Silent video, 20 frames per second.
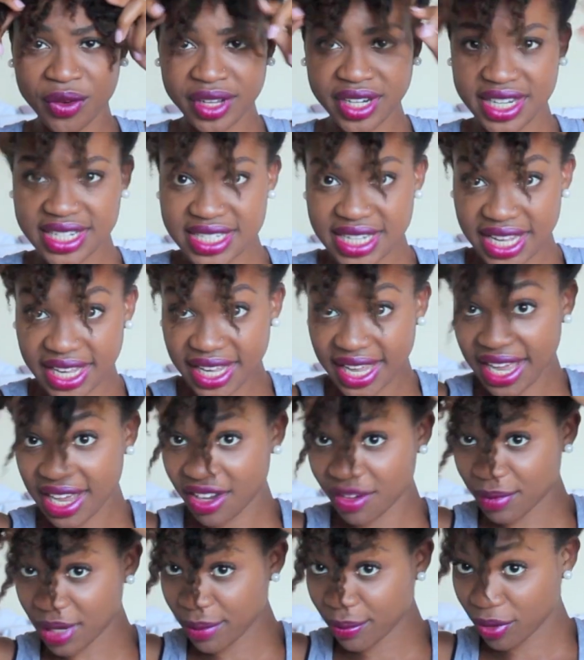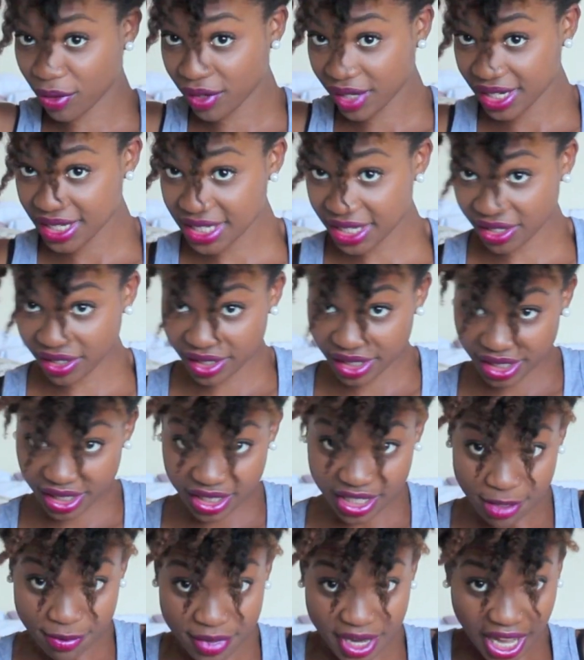going to take out my ponytail
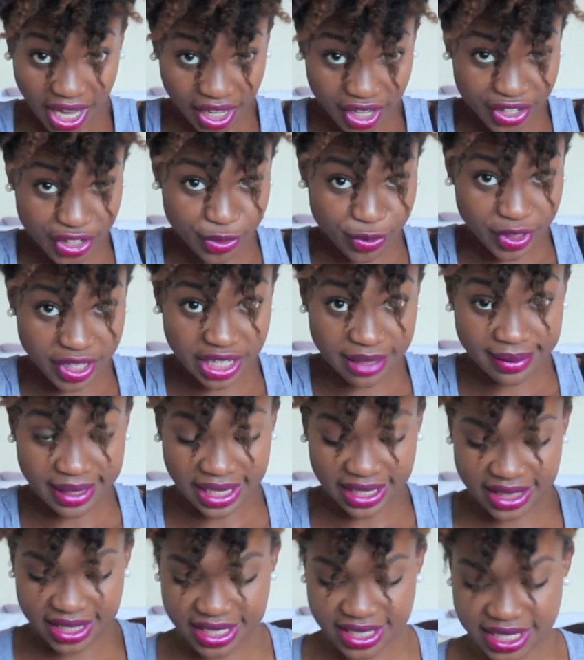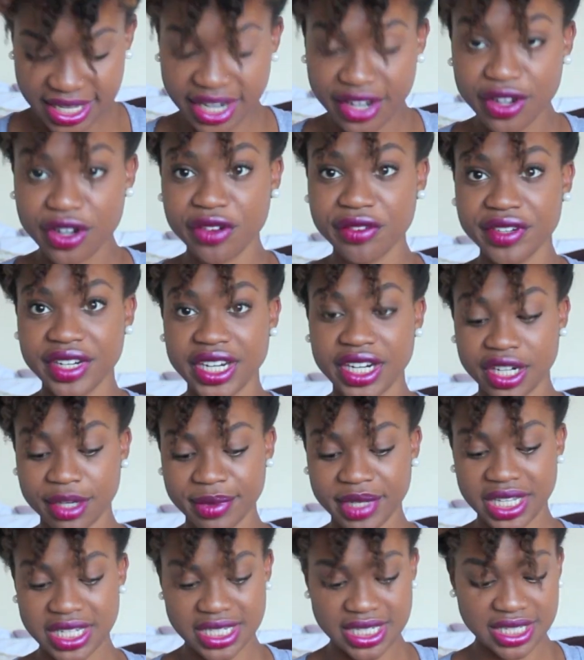here. I'm not going to worry about this hair over here
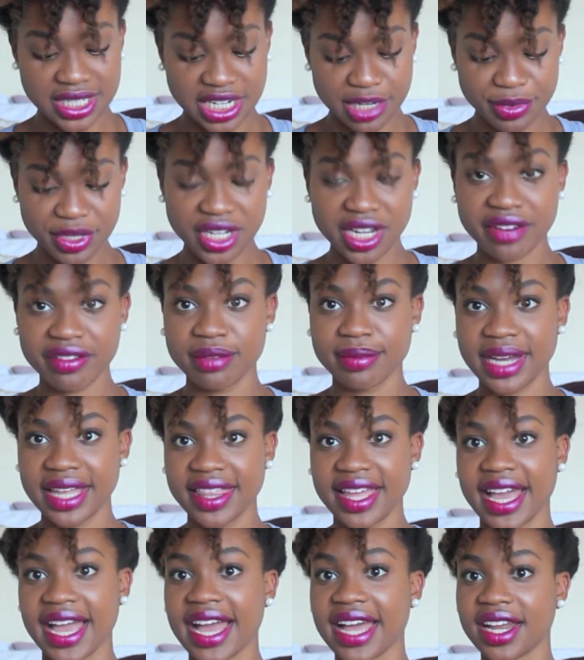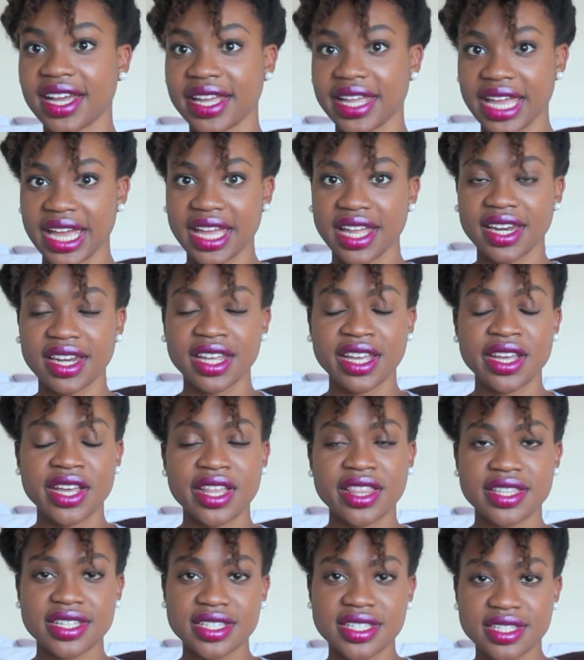because it's going to be covered by the hat. Again,
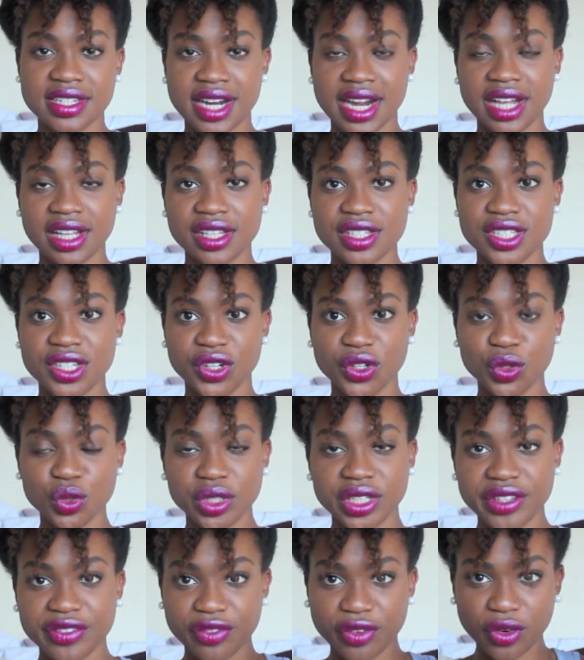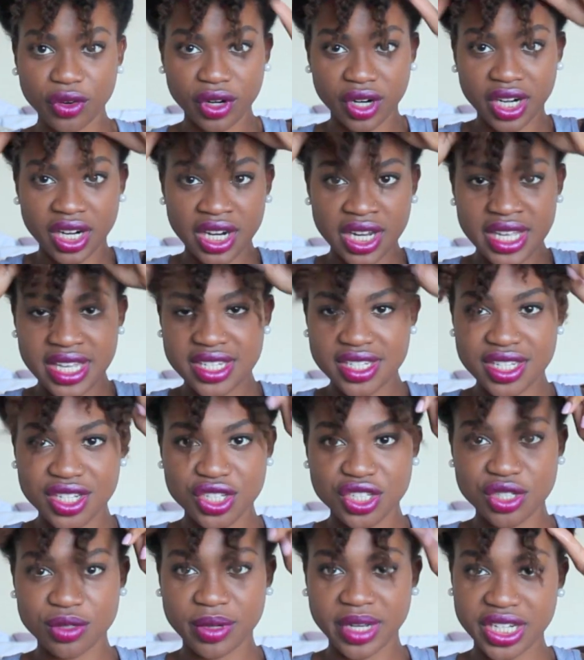this style is only for
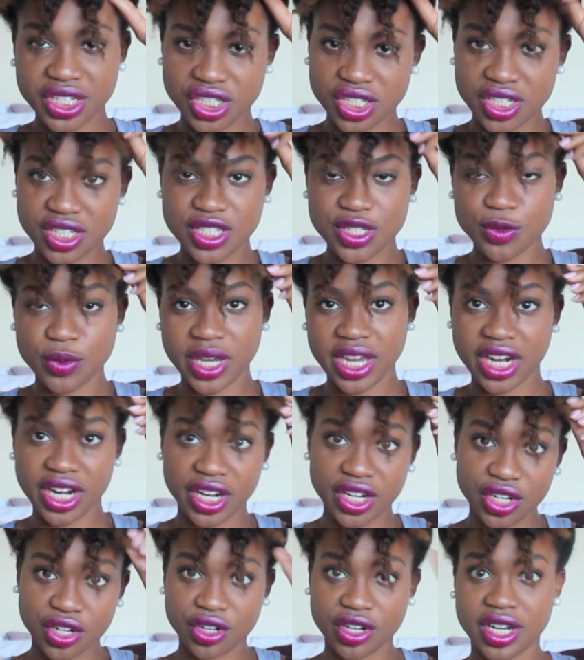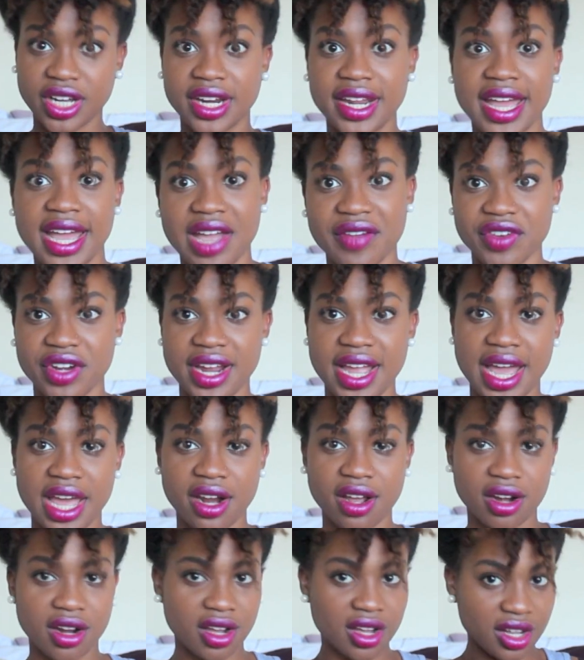situations where you're going to have your
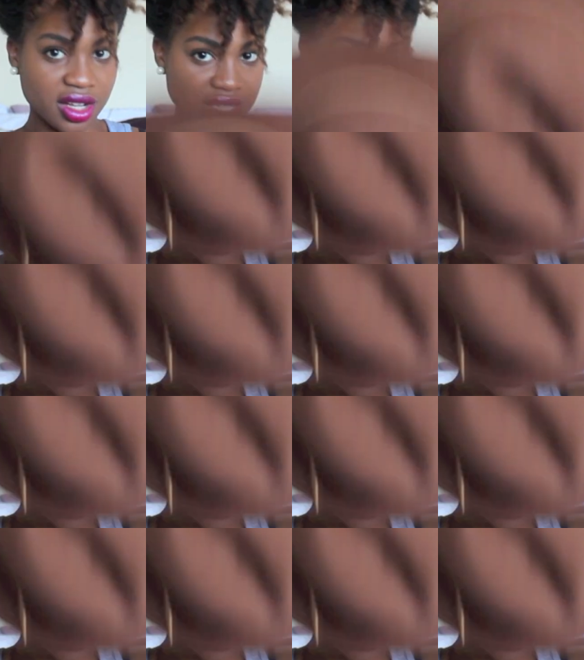hat on all